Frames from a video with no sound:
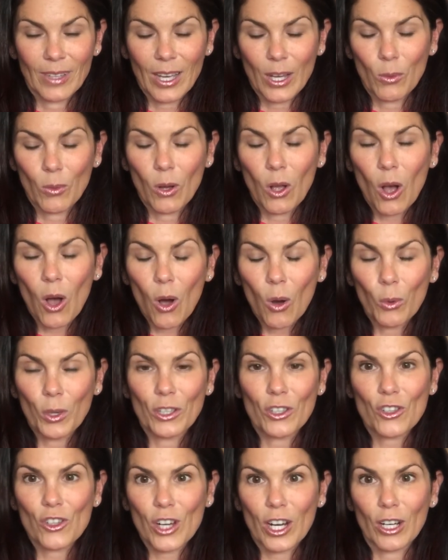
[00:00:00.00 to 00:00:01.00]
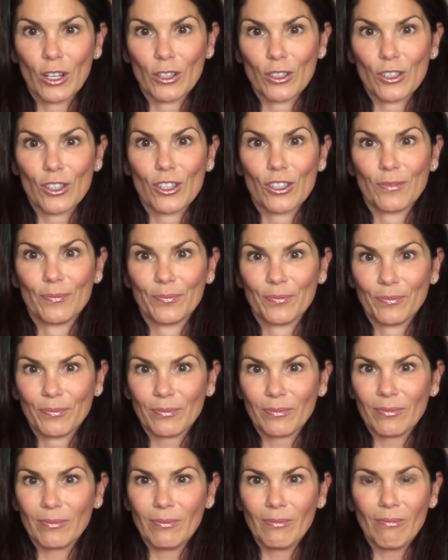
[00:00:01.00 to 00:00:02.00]
I will always cherish
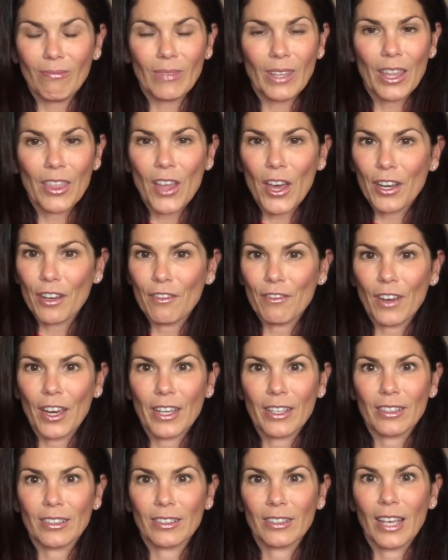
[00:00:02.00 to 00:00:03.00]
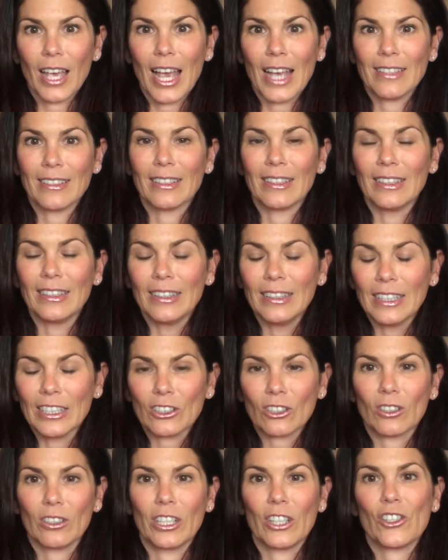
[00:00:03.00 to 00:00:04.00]
that advice as it
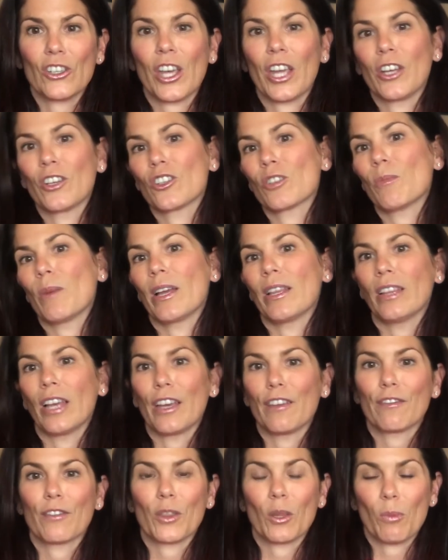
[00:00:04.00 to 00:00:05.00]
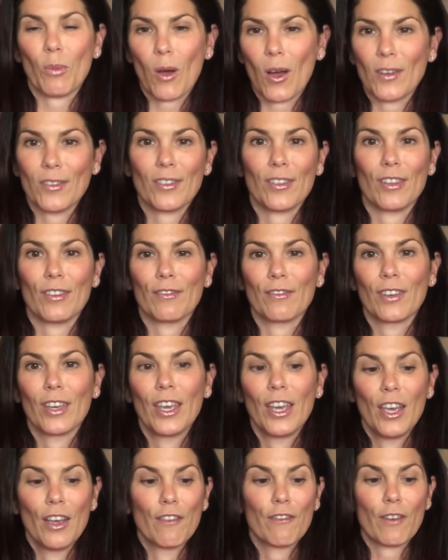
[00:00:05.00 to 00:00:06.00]
literally changed my life for the positive
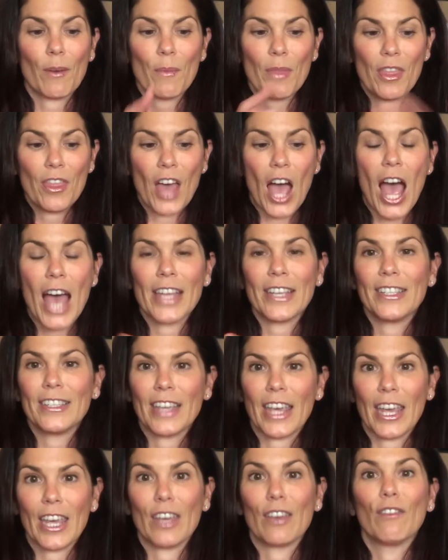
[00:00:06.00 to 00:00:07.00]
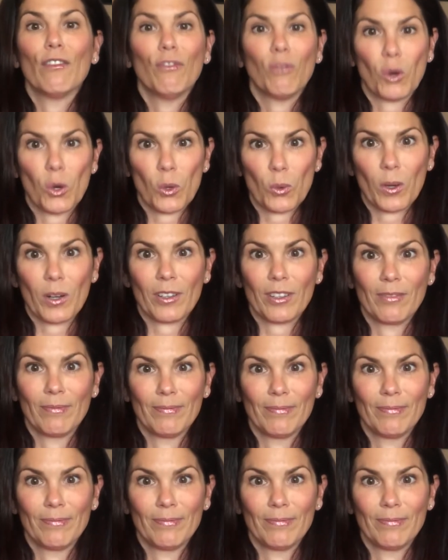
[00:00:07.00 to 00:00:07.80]
from that day forward.